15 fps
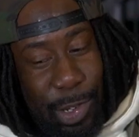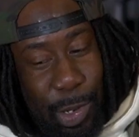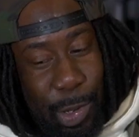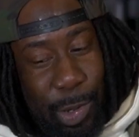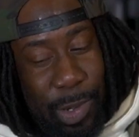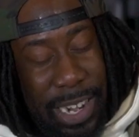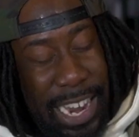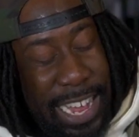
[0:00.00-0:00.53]
this
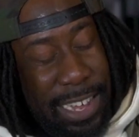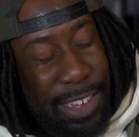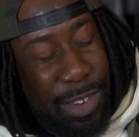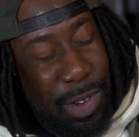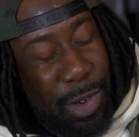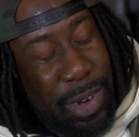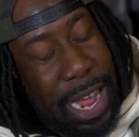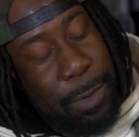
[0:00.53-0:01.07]
dude, like,
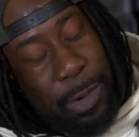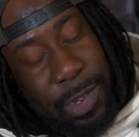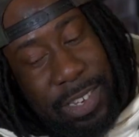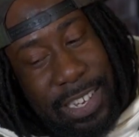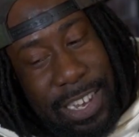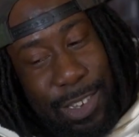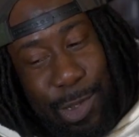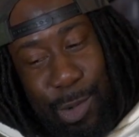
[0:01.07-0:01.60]
you know, I
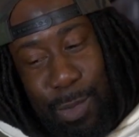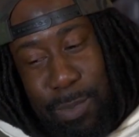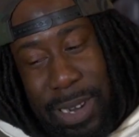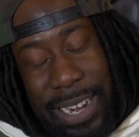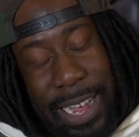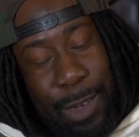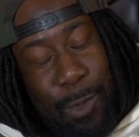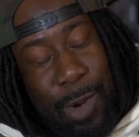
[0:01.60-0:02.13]
won't say you,
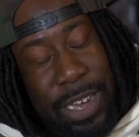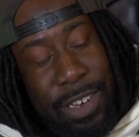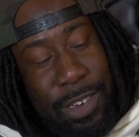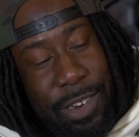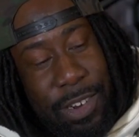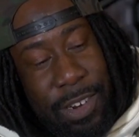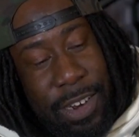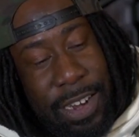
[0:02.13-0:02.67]
but like
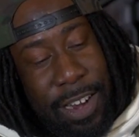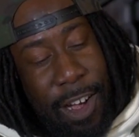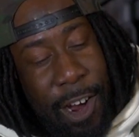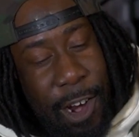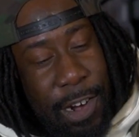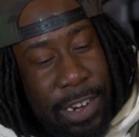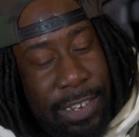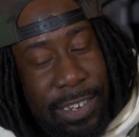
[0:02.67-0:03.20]
when you're an
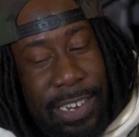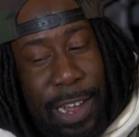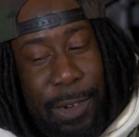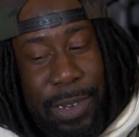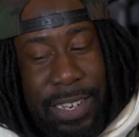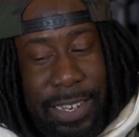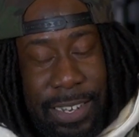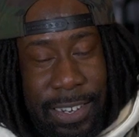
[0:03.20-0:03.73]
artist
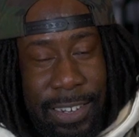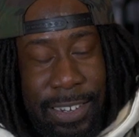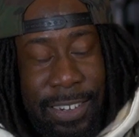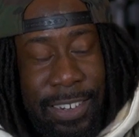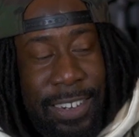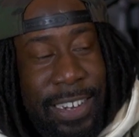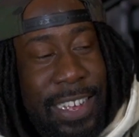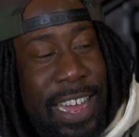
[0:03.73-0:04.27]
out
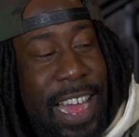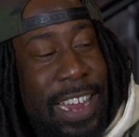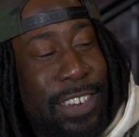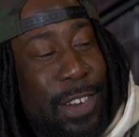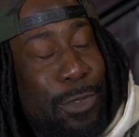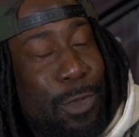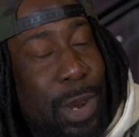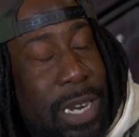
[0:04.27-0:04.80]
here
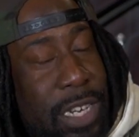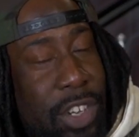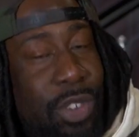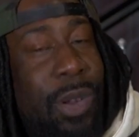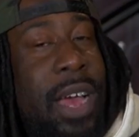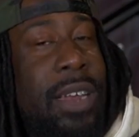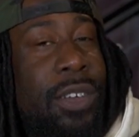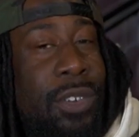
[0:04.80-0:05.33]
and you're
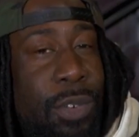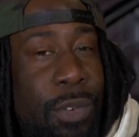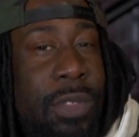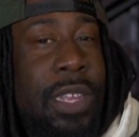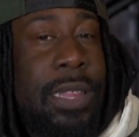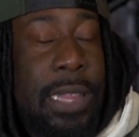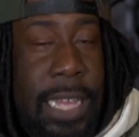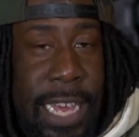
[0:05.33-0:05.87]
really trying to
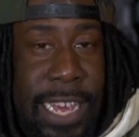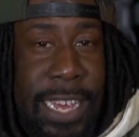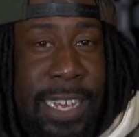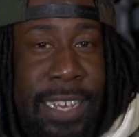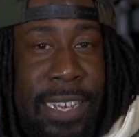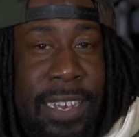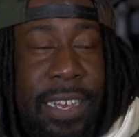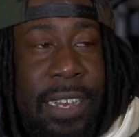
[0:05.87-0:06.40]
do the
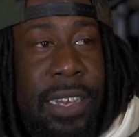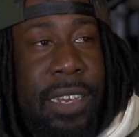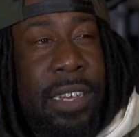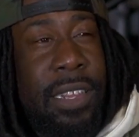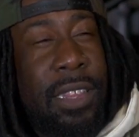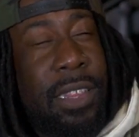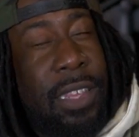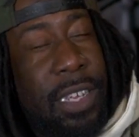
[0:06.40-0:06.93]
thing,
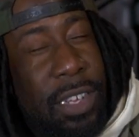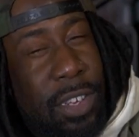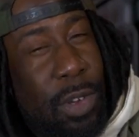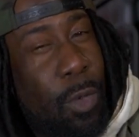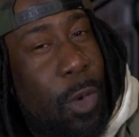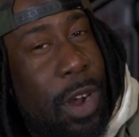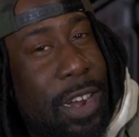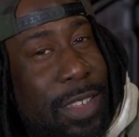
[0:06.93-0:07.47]

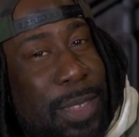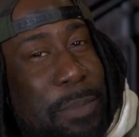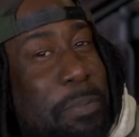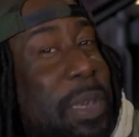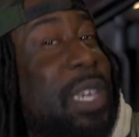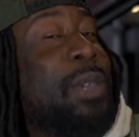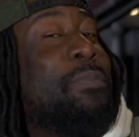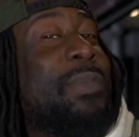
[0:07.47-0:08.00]
these are one of
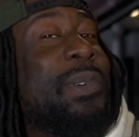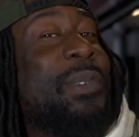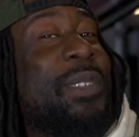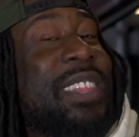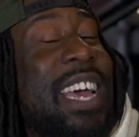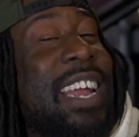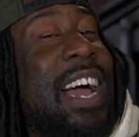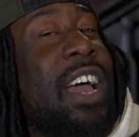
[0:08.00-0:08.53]
the
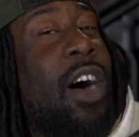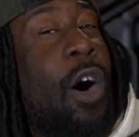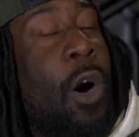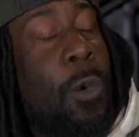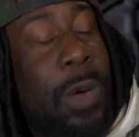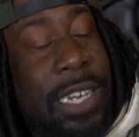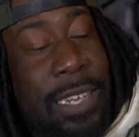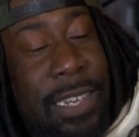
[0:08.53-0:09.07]
people that I
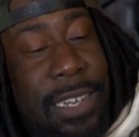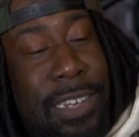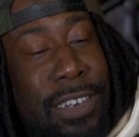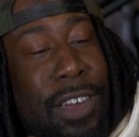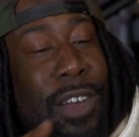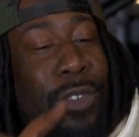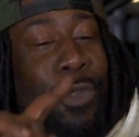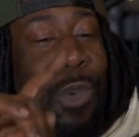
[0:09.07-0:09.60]
always
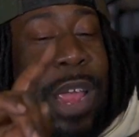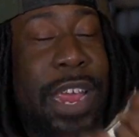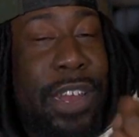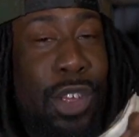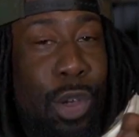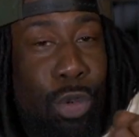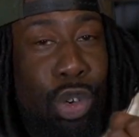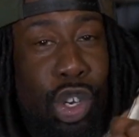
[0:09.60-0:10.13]
seen on
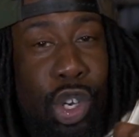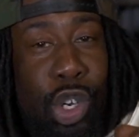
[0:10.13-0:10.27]
radio